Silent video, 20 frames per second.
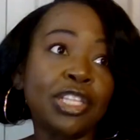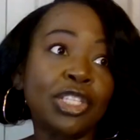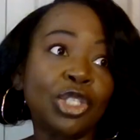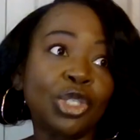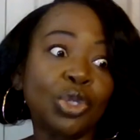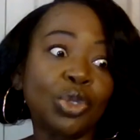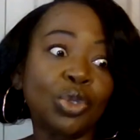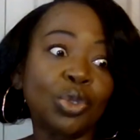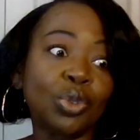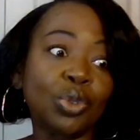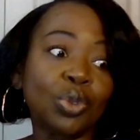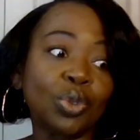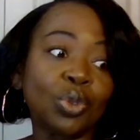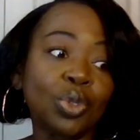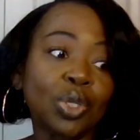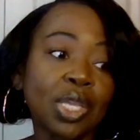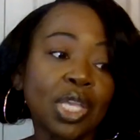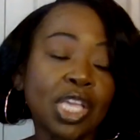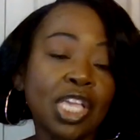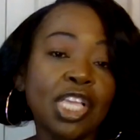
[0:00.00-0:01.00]
to
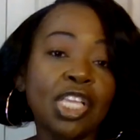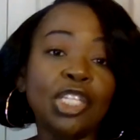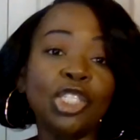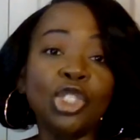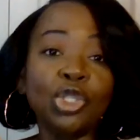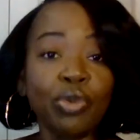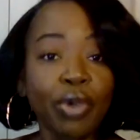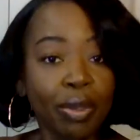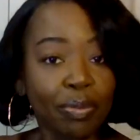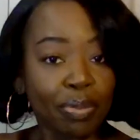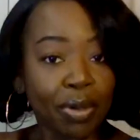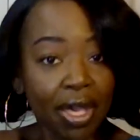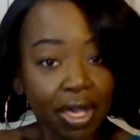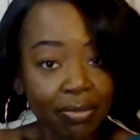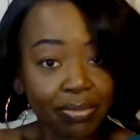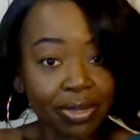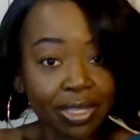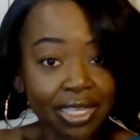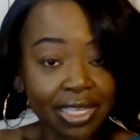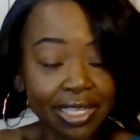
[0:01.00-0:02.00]
do it
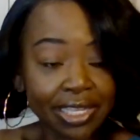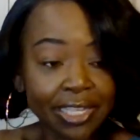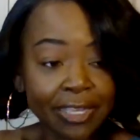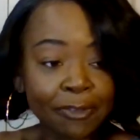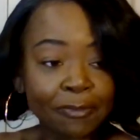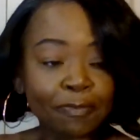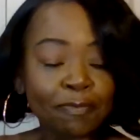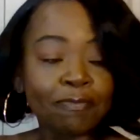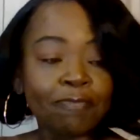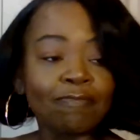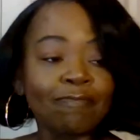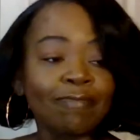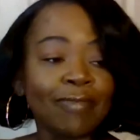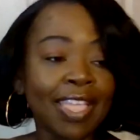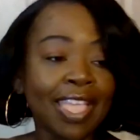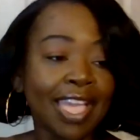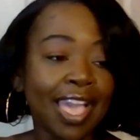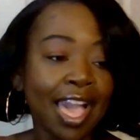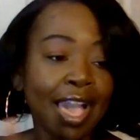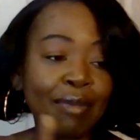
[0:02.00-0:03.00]
publicly.
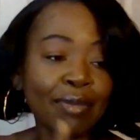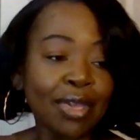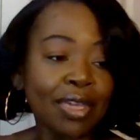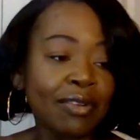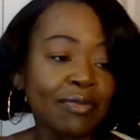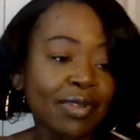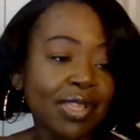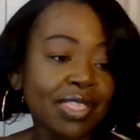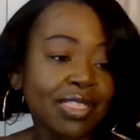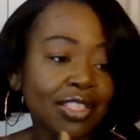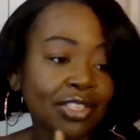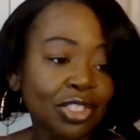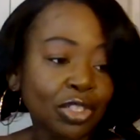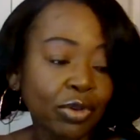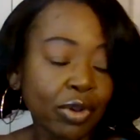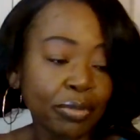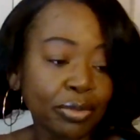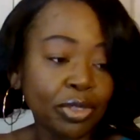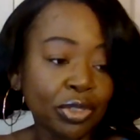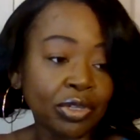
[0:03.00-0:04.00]
I'm going to read this
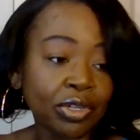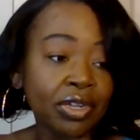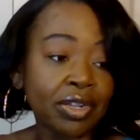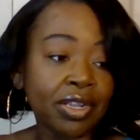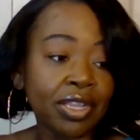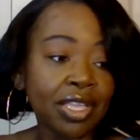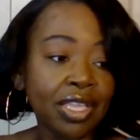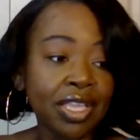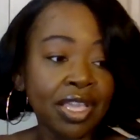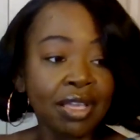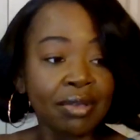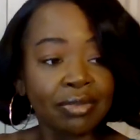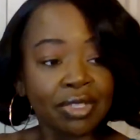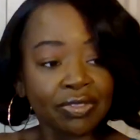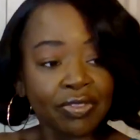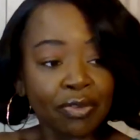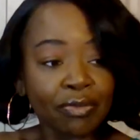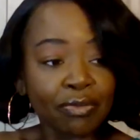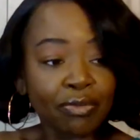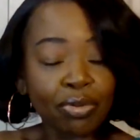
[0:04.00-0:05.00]
scripture. It comes
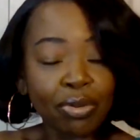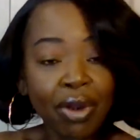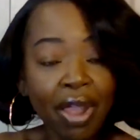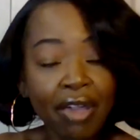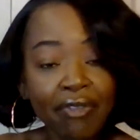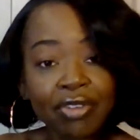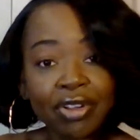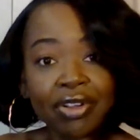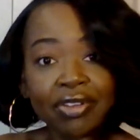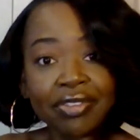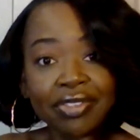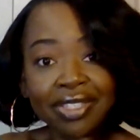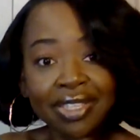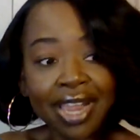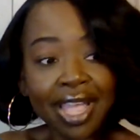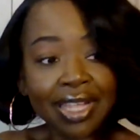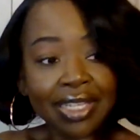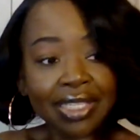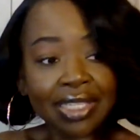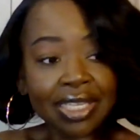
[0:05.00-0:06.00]
from Proverbs
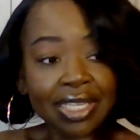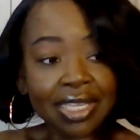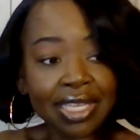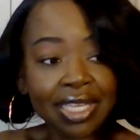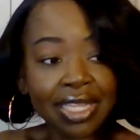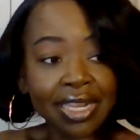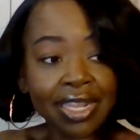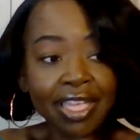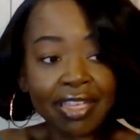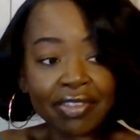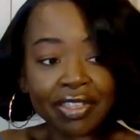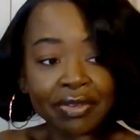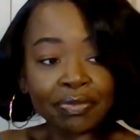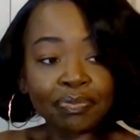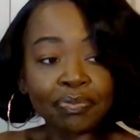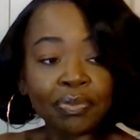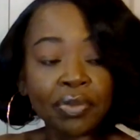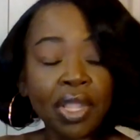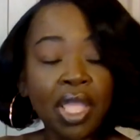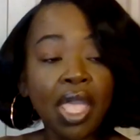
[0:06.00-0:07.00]
19:11.
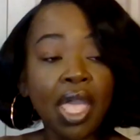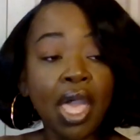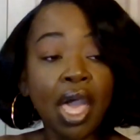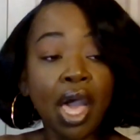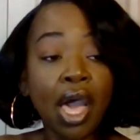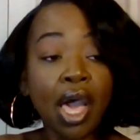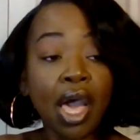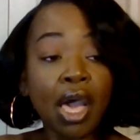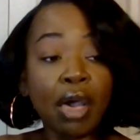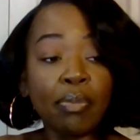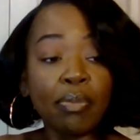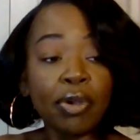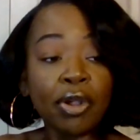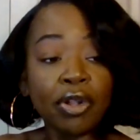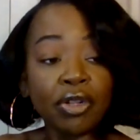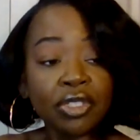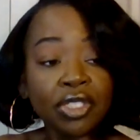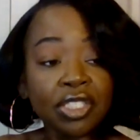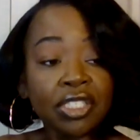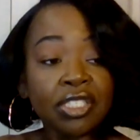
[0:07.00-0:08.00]
A
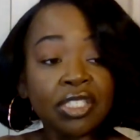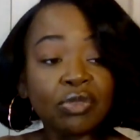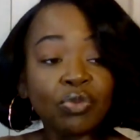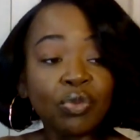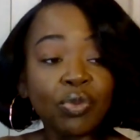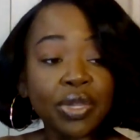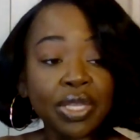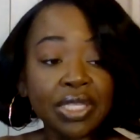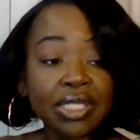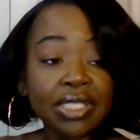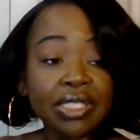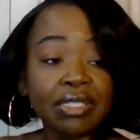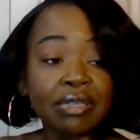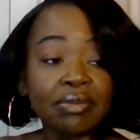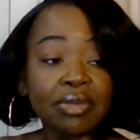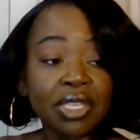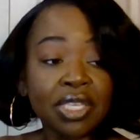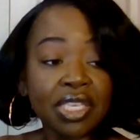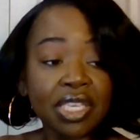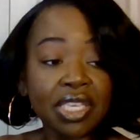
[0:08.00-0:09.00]
person's
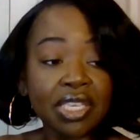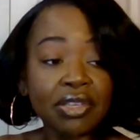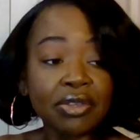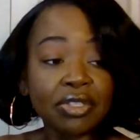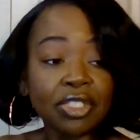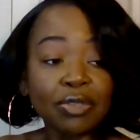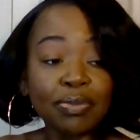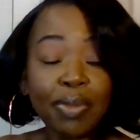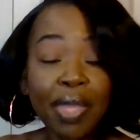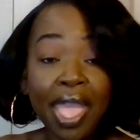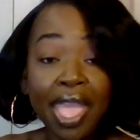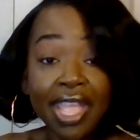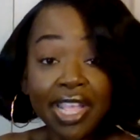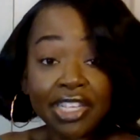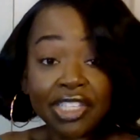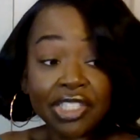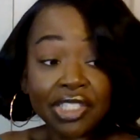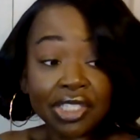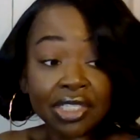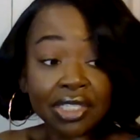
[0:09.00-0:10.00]
wisdom yields
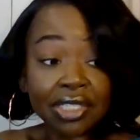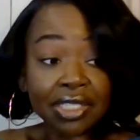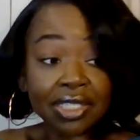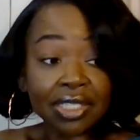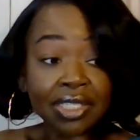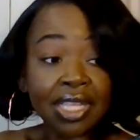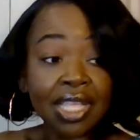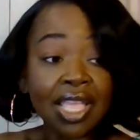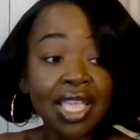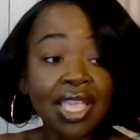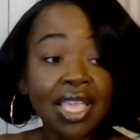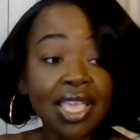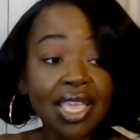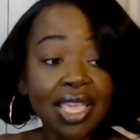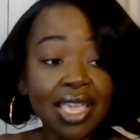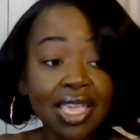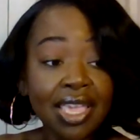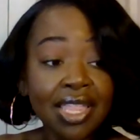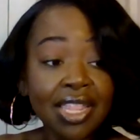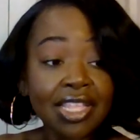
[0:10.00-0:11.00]
patience.
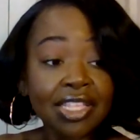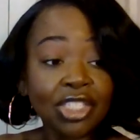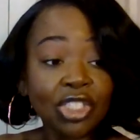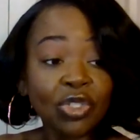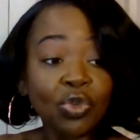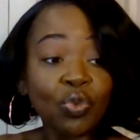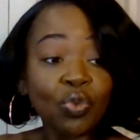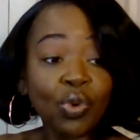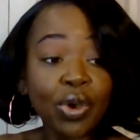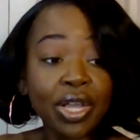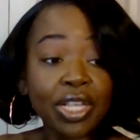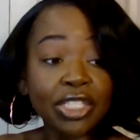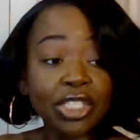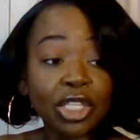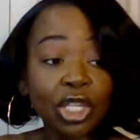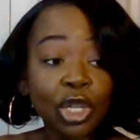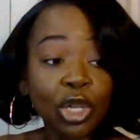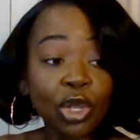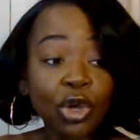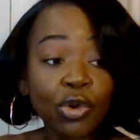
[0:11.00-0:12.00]
It is to one's
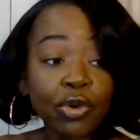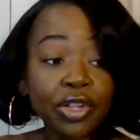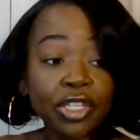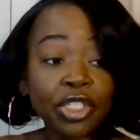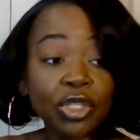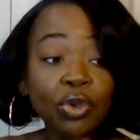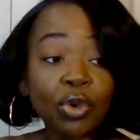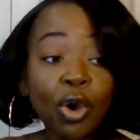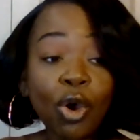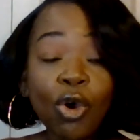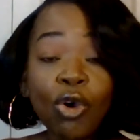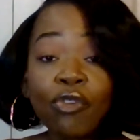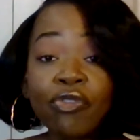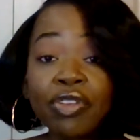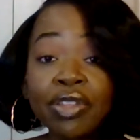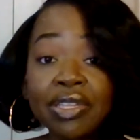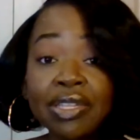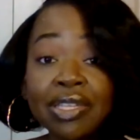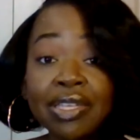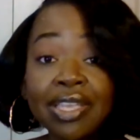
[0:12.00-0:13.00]
glory to
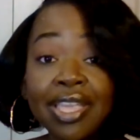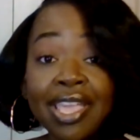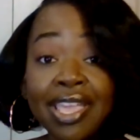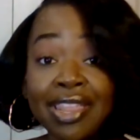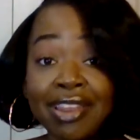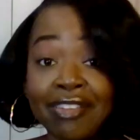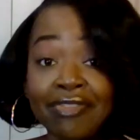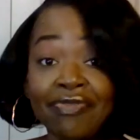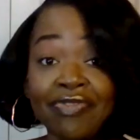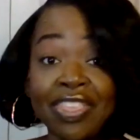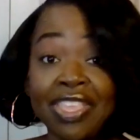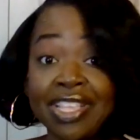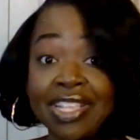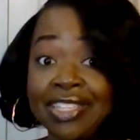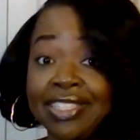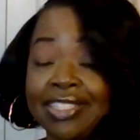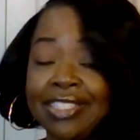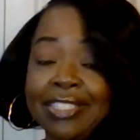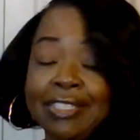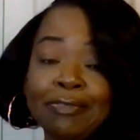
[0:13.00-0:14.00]
overlook an
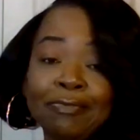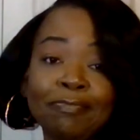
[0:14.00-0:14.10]
offense.